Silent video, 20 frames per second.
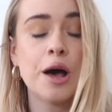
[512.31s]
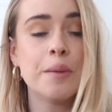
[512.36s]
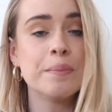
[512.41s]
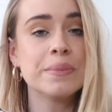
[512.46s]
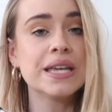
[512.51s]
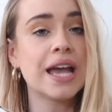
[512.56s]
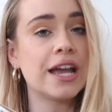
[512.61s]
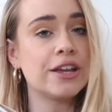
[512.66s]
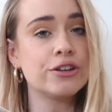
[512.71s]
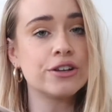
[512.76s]

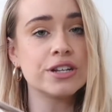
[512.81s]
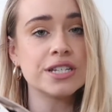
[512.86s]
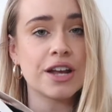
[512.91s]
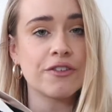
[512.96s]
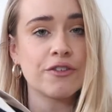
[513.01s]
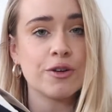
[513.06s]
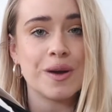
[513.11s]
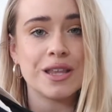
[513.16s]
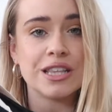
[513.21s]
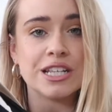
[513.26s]
But yeah, you could
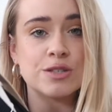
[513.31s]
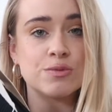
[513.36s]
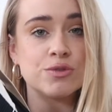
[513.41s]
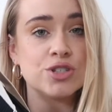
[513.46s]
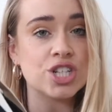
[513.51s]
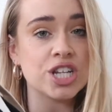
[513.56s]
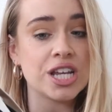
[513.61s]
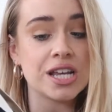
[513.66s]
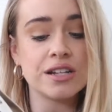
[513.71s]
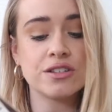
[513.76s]
definitely wear these
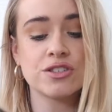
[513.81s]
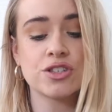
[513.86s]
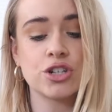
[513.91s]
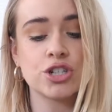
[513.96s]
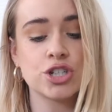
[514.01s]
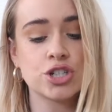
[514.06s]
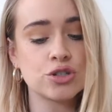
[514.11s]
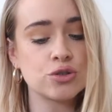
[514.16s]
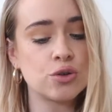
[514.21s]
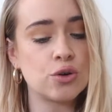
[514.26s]
with jeans,
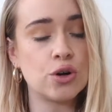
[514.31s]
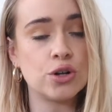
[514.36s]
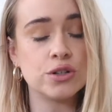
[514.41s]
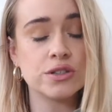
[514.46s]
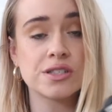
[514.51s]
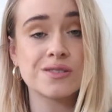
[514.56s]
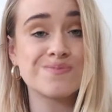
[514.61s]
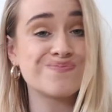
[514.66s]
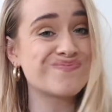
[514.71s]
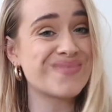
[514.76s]

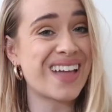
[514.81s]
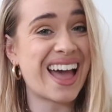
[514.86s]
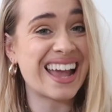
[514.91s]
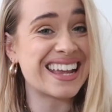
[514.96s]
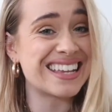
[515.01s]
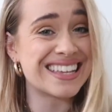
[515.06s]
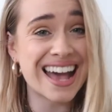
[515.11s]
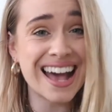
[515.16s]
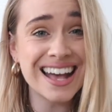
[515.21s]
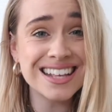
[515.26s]
shorts,
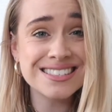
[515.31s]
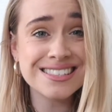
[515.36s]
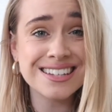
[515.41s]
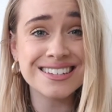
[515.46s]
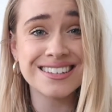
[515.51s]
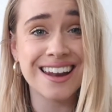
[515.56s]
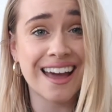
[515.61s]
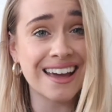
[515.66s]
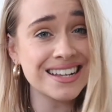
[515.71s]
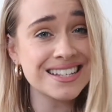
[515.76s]
I guess
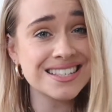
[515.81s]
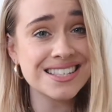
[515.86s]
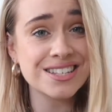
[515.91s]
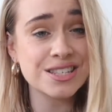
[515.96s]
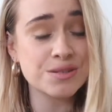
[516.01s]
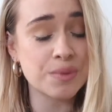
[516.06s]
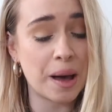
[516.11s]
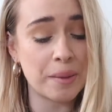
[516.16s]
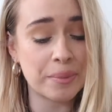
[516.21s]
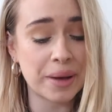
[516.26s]
nicer
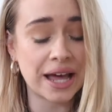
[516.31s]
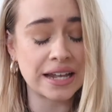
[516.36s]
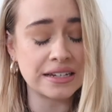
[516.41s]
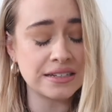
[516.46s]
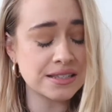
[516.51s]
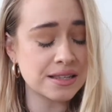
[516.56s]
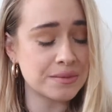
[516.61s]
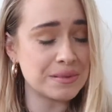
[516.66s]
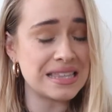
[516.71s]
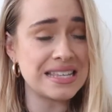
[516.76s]
sweatpants.